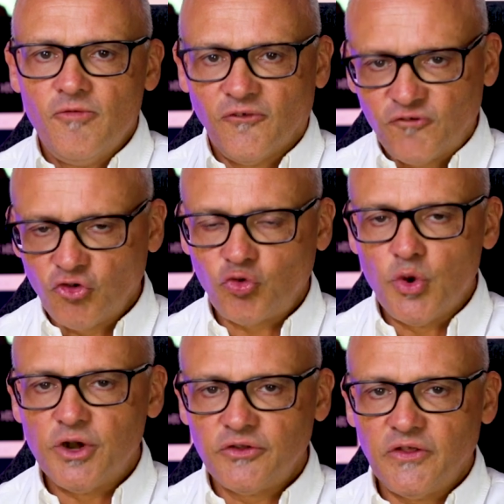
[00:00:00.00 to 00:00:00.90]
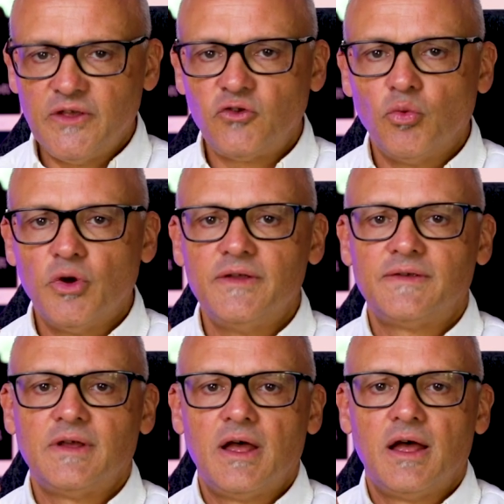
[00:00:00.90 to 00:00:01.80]
The first winner to this
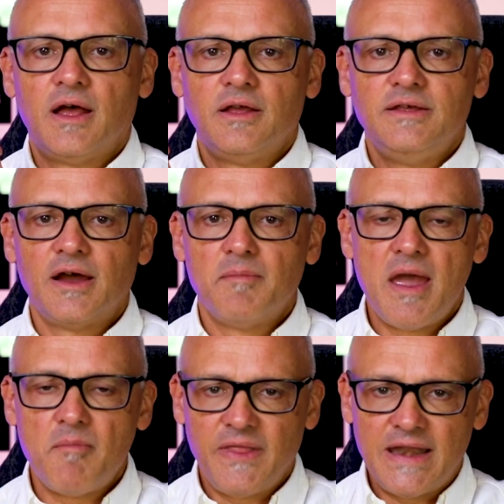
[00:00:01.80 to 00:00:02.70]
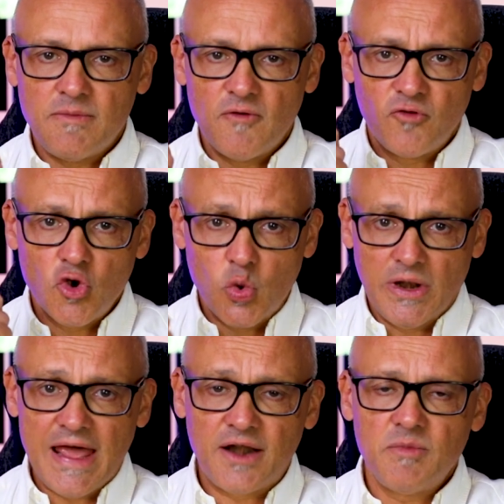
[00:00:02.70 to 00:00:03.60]
was a young man by the name of
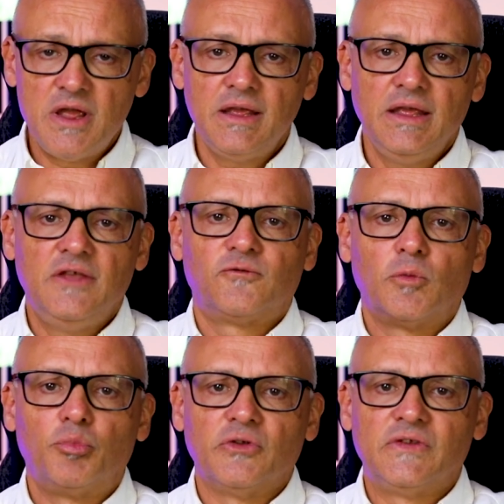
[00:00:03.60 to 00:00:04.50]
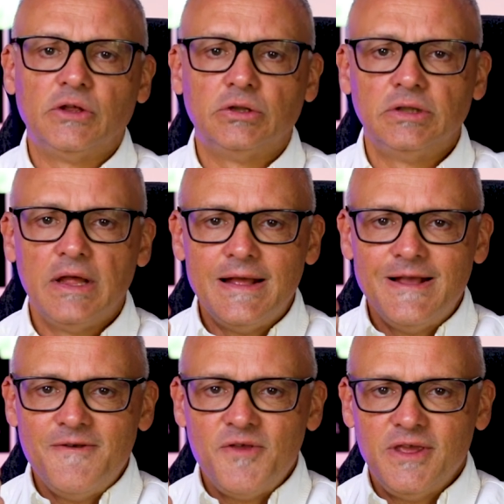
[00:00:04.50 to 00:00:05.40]
Guilherme. He's from Brazil.
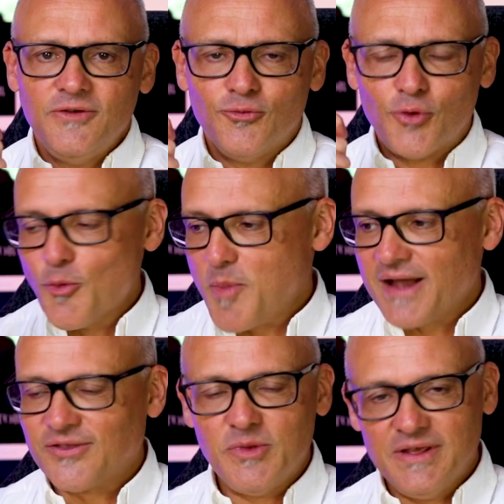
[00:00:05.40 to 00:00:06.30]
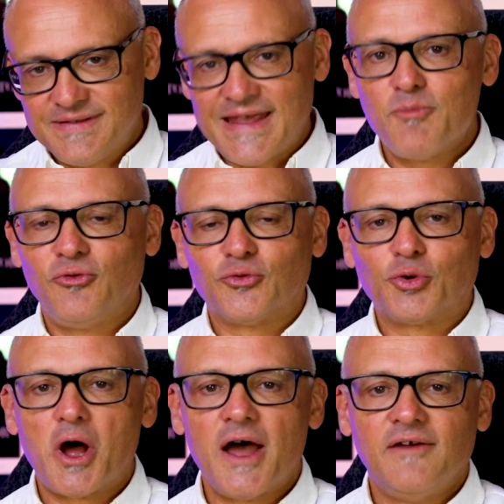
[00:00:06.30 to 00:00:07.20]
He wrote back to me, samples
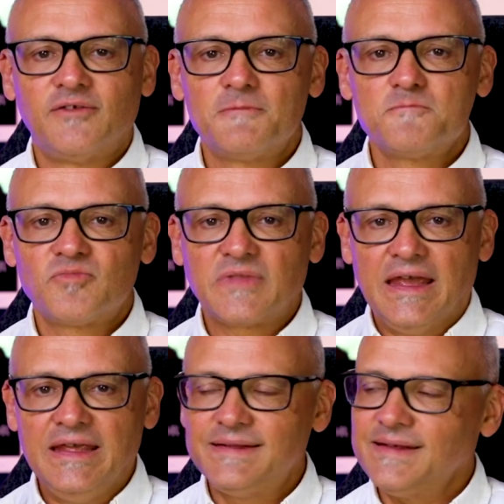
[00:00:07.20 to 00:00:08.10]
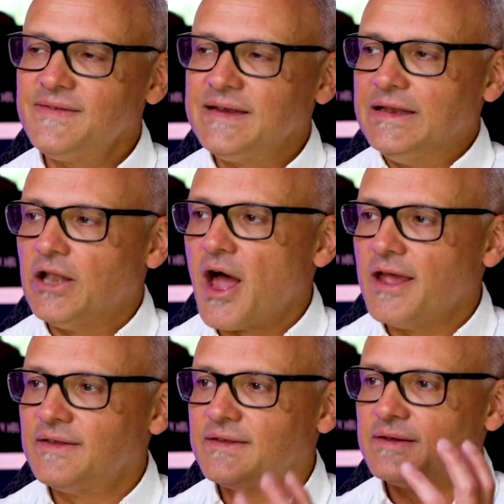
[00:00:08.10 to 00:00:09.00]
arrived. He says that he
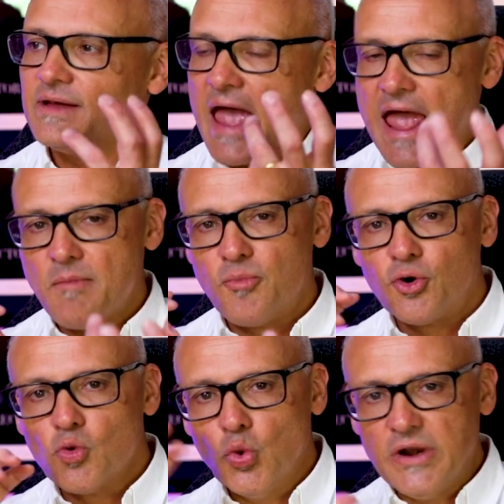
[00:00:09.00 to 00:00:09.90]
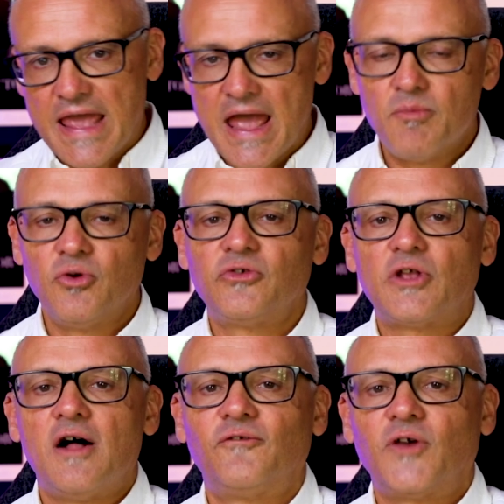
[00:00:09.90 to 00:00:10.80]
likes amber, woody amber
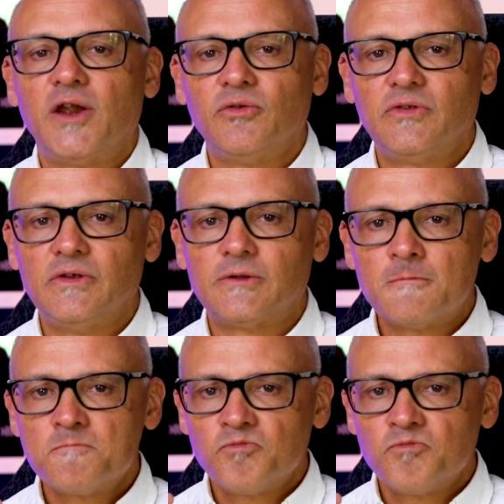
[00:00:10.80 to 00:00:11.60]
style fragrances.